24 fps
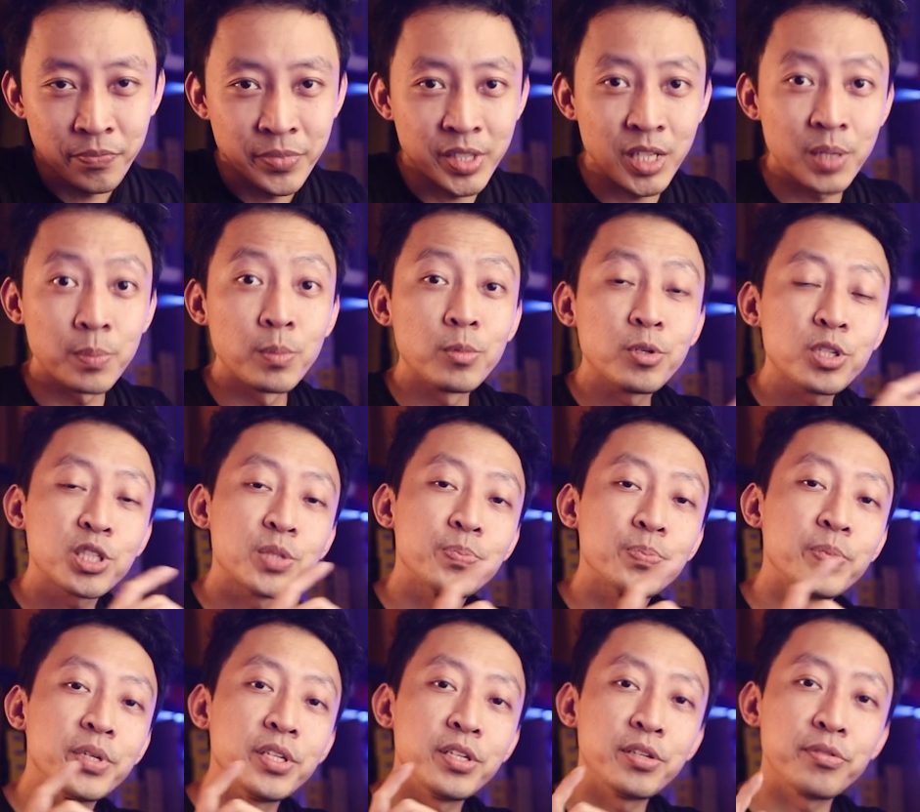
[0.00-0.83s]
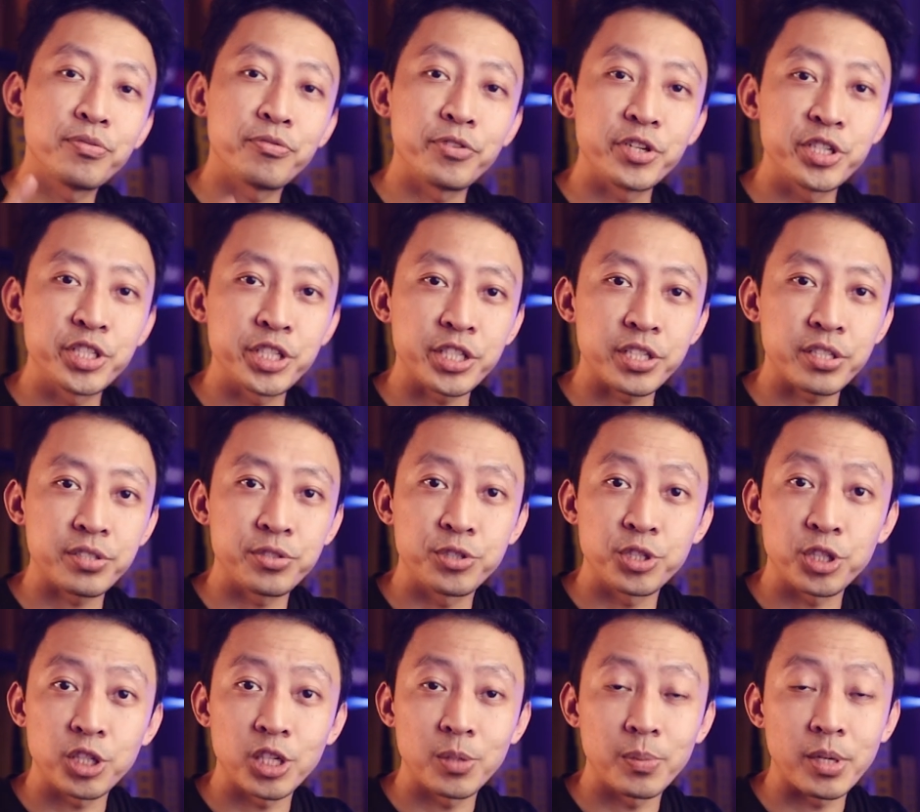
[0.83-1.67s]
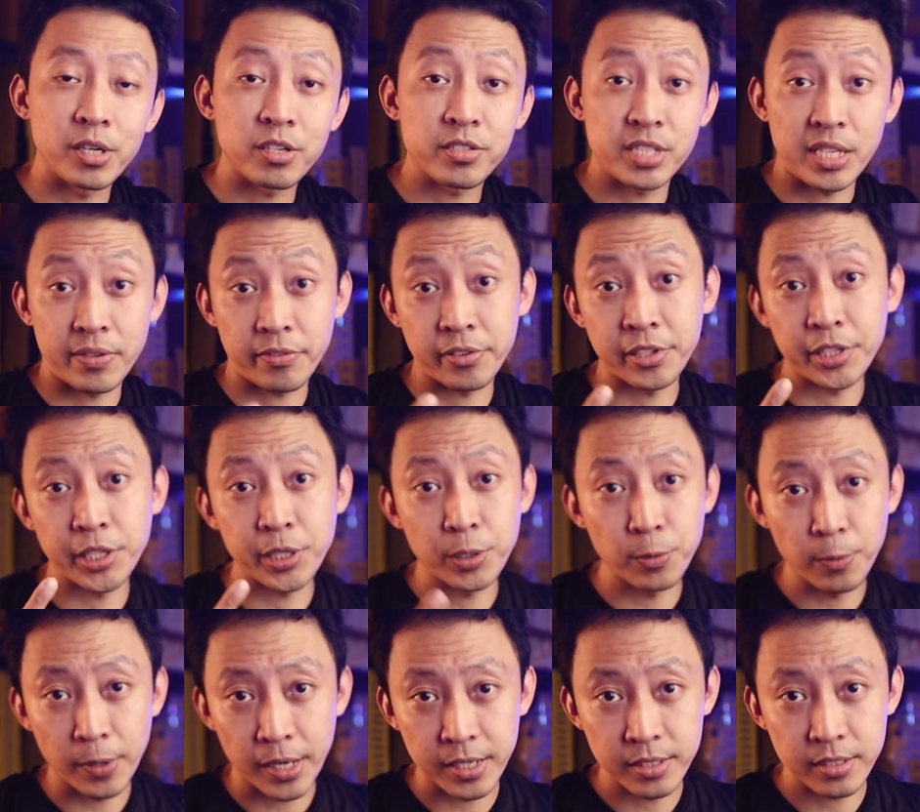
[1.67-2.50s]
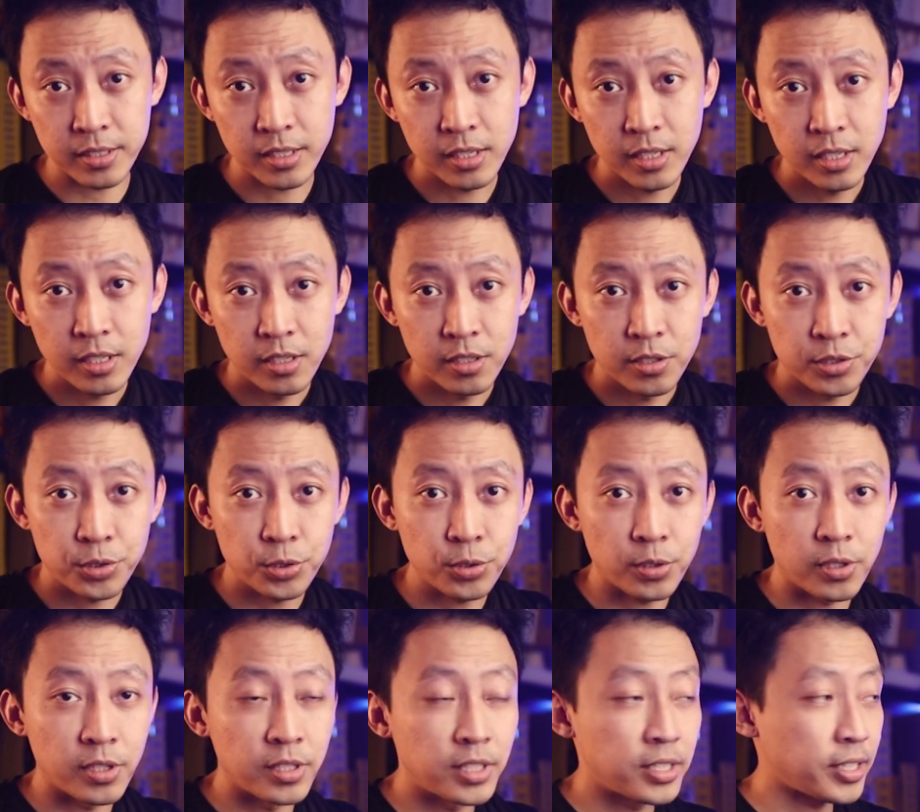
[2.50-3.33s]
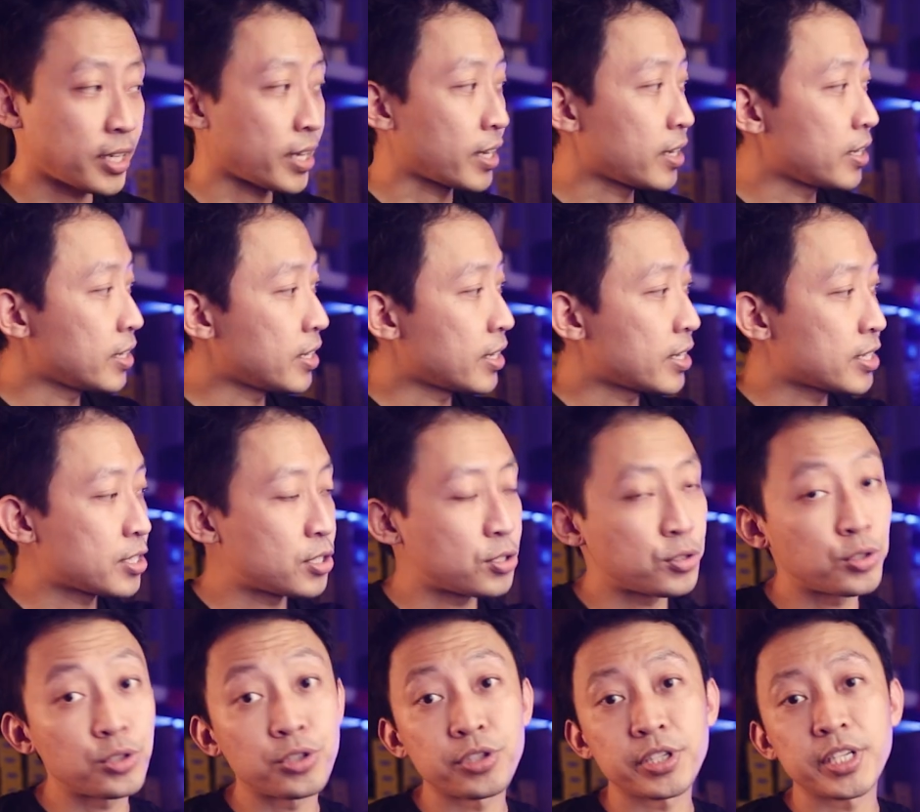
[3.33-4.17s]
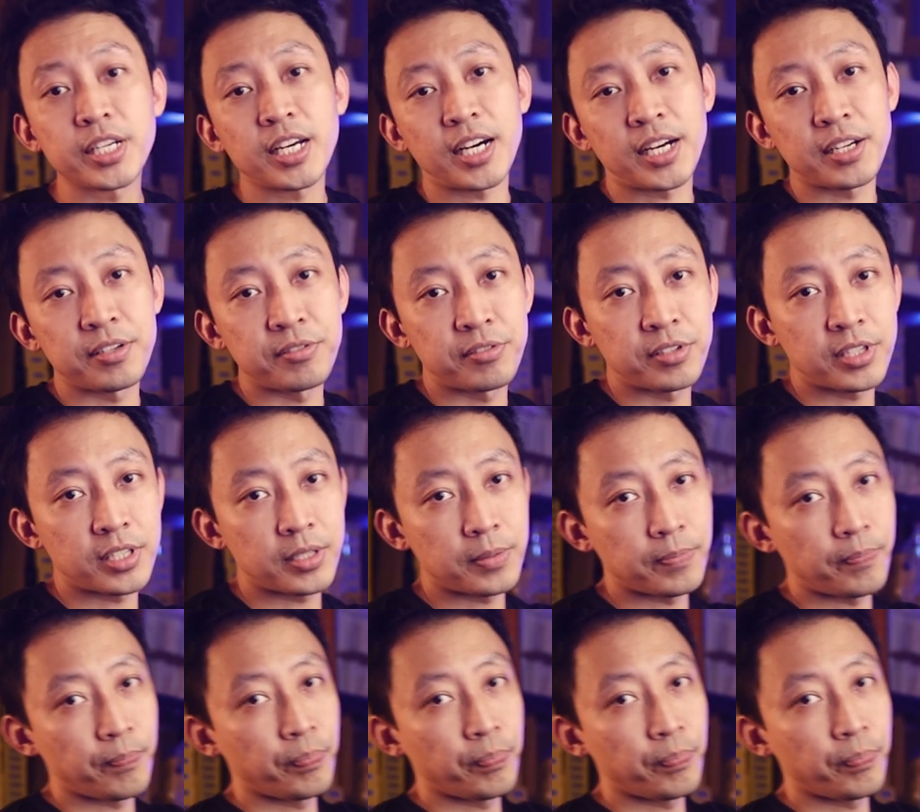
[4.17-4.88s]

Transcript: Now most mini fridges draw about 70 watts. So on the NES300